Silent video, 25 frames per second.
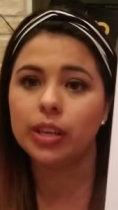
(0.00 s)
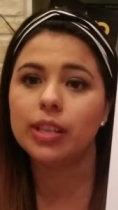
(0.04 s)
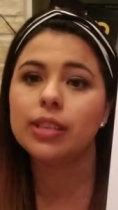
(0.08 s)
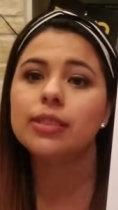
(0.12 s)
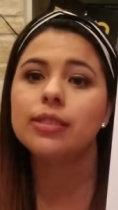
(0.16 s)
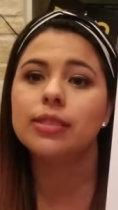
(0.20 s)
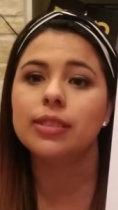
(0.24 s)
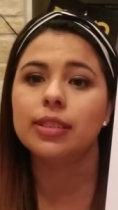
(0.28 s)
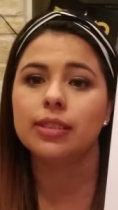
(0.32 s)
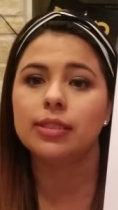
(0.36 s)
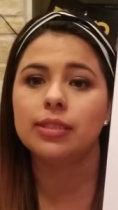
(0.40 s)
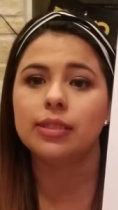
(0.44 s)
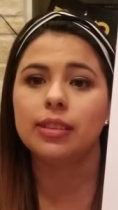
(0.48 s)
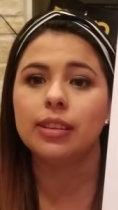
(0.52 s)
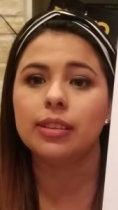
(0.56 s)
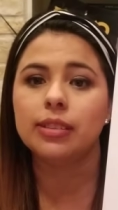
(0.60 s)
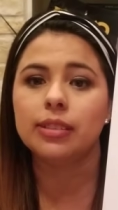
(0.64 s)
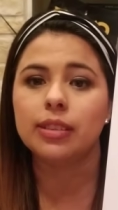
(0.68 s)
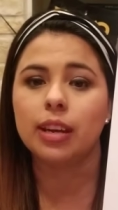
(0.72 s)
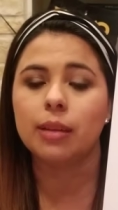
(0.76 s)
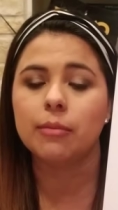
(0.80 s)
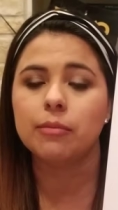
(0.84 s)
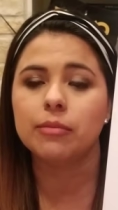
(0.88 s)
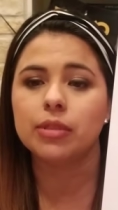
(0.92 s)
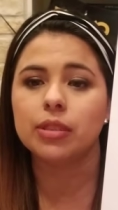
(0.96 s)
is 16
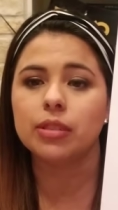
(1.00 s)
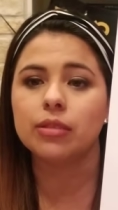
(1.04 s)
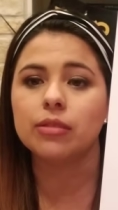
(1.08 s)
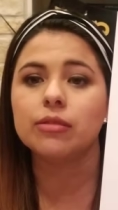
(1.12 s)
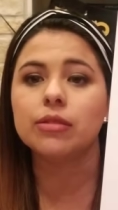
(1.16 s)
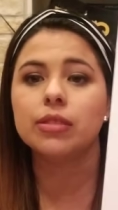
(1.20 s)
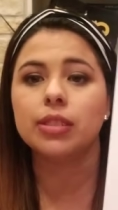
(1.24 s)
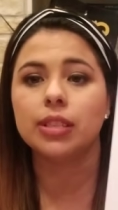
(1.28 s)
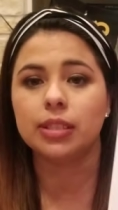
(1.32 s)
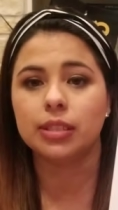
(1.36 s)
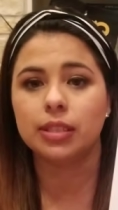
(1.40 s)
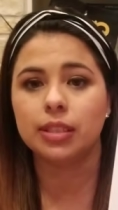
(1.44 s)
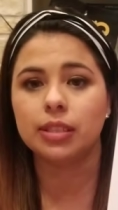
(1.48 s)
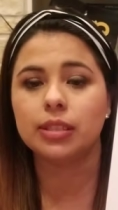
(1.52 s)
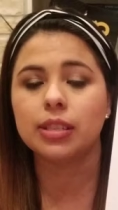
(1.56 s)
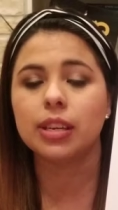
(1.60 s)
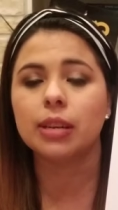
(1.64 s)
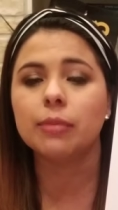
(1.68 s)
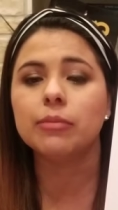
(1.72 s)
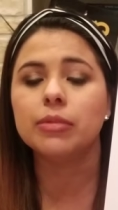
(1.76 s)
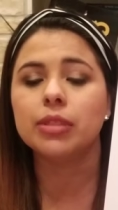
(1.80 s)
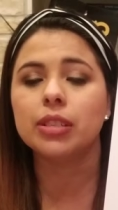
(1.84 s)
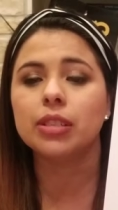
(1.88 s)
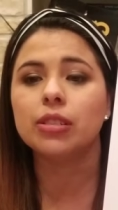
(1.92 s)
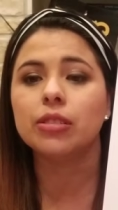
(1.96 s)
times 0? 16
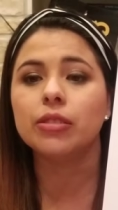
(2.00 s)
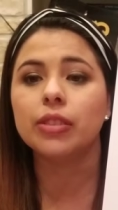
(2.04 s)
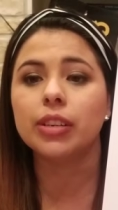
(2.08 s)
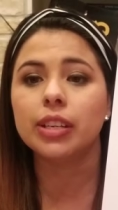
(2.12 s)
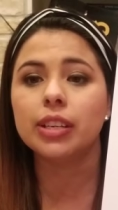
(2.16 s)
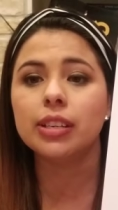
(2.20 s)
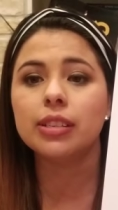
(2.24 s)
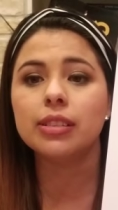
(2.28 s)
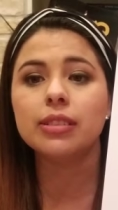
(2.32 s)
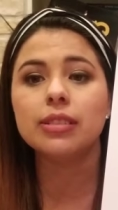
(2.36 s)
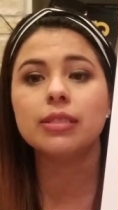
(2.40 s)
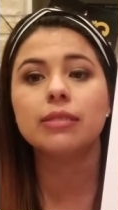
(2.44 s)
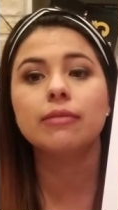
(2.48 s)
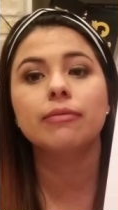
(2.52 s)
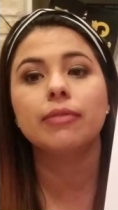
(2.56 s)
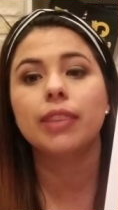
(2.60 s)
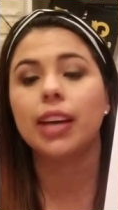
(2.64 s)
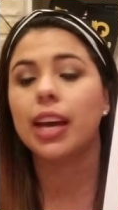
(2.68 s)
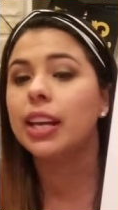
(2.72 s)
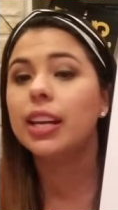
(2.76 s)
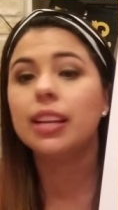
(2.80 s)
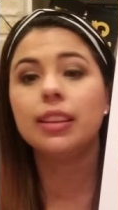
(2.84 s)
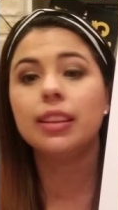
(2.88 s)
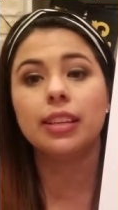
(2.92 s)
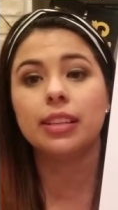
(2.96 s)
times 0 is,
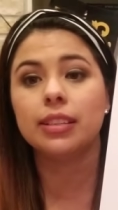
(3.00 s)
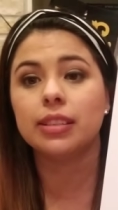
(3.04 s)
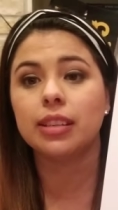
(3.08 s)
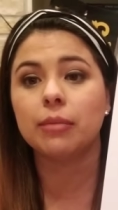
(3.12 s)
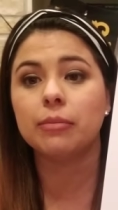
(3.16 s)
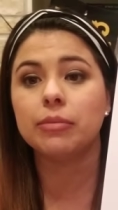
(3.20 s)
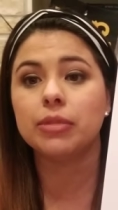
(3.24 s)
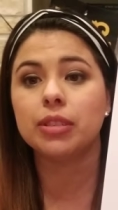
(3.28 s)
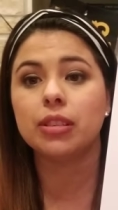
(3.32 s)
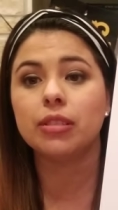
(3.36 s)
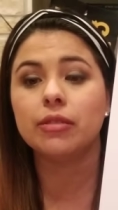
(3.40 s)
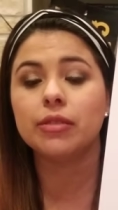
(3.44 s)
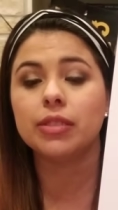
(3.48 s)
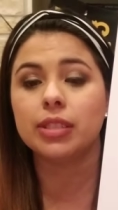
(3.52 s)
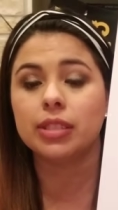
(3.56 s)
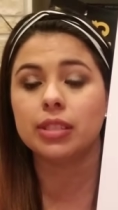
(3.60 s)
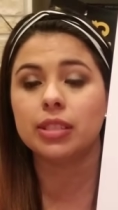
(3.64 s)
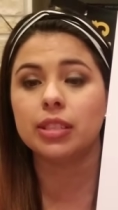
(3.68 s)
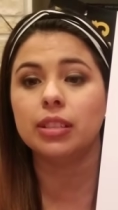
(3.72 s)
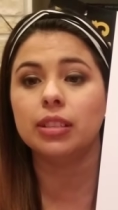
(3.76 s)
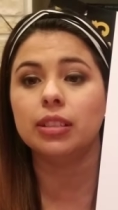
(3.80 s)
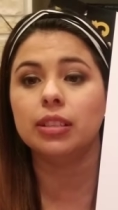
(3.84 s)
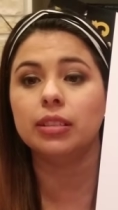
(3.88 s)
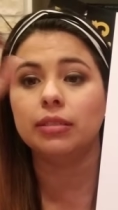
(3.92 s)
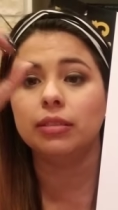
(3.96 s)
anything times 0 is
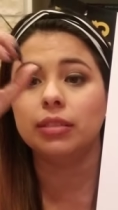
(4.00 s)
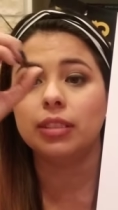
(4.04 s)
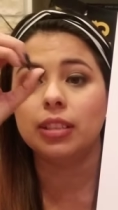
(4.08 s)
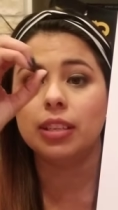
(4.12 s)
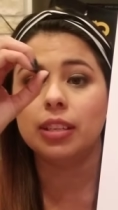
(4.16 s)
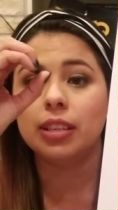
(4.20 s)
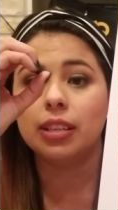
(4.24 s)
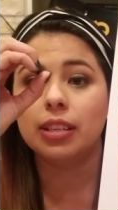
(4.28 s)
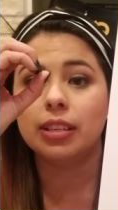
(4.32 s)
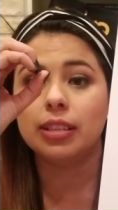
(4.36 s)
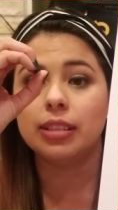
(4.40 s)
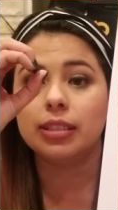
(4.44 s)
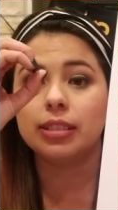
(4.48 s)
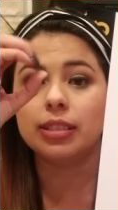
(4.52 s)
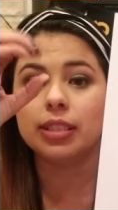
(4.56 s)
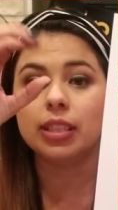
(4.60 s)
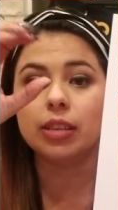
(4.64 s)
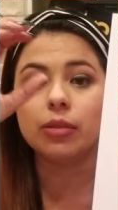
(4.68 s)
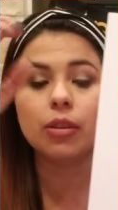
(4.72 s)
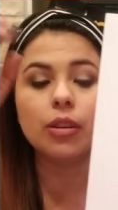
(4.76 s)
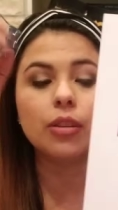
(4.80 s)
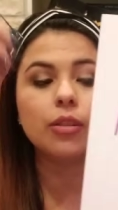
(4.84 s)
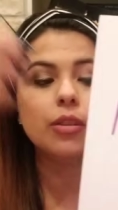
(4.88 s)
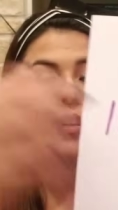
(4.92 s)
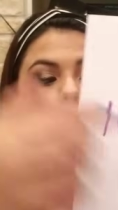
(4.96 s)
still
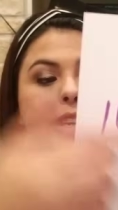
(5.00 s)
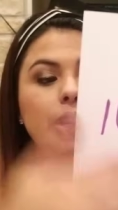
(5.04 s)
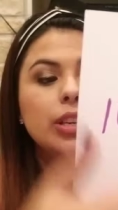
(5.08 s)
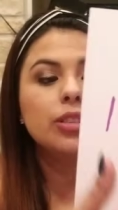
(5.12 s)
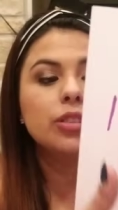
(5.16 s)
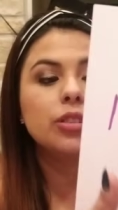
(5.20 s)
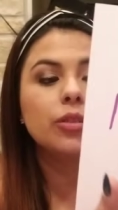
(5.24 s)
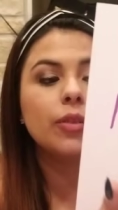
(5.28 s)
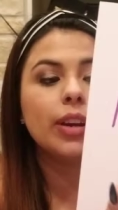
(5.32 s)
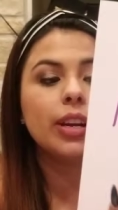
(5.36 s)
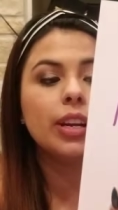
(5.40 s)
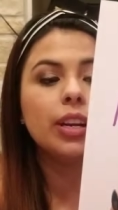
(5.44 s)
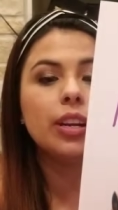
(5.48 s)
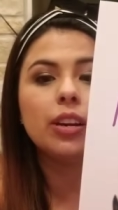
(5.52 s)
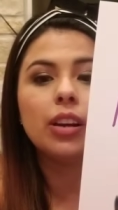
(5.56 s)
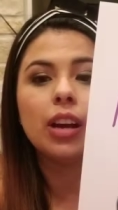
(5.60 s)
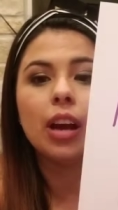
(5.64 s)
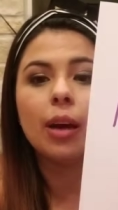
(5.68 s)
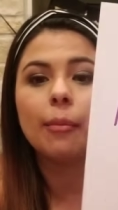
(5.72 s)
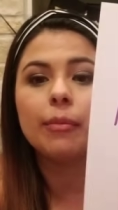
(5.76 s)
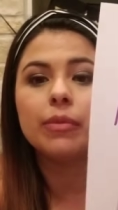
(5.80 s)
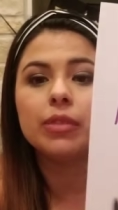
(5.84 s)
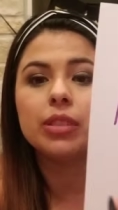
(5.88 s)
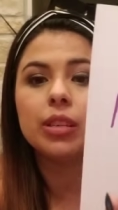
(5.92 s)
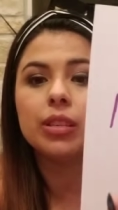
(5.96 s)
0. So right here, I'm
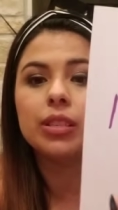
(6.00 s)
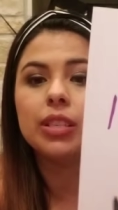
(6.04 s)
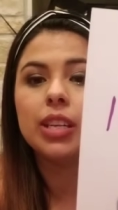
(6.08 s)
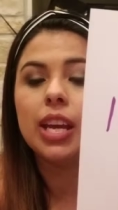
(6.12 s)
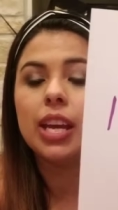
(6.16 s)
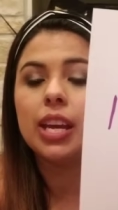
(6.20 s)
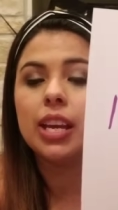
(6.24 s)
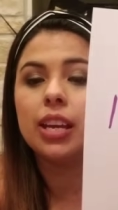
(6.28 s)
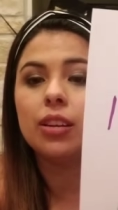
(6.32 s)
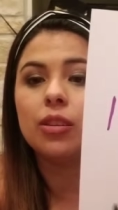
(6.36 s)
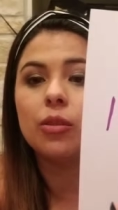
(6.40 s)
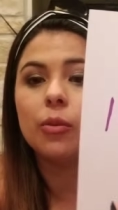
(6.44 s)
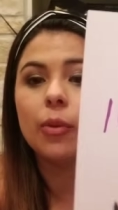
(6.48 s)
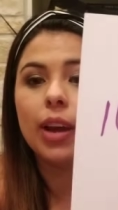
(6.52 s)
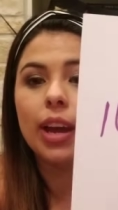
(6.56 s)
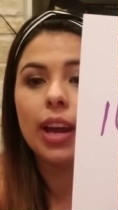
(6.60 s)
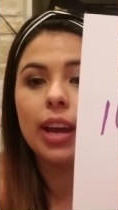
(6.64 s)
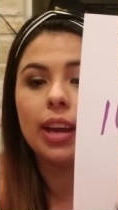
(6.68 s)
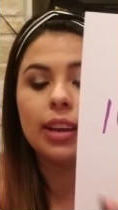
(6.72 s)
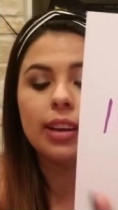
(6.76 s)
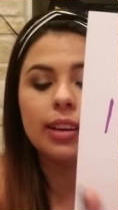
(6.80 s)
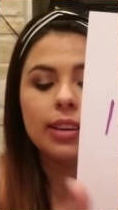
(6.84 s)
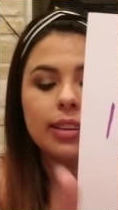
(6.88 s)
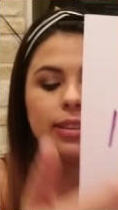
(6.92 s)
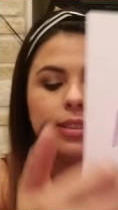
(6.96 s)
going to start taking
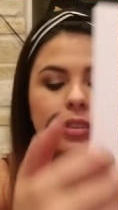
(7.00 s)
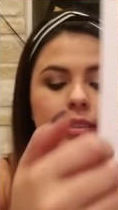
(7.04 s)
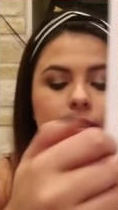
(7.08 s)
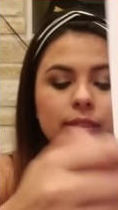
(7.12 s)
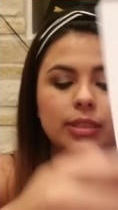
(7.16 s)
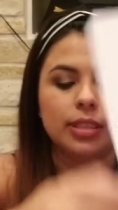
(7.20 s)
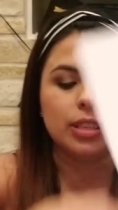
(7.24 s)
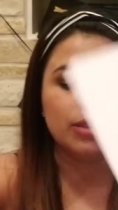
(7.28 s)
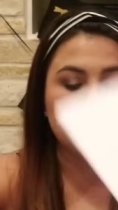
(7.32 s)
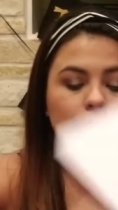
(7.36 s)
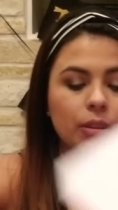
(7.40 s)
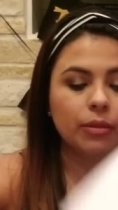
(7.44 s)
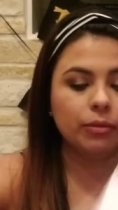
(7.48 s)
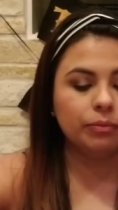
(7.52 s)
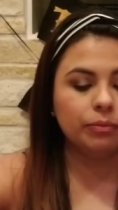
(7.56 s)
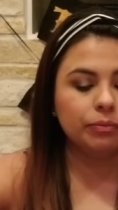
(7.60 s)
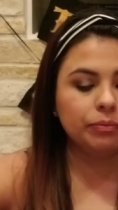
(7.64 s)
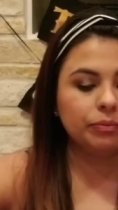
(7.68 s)
away 0.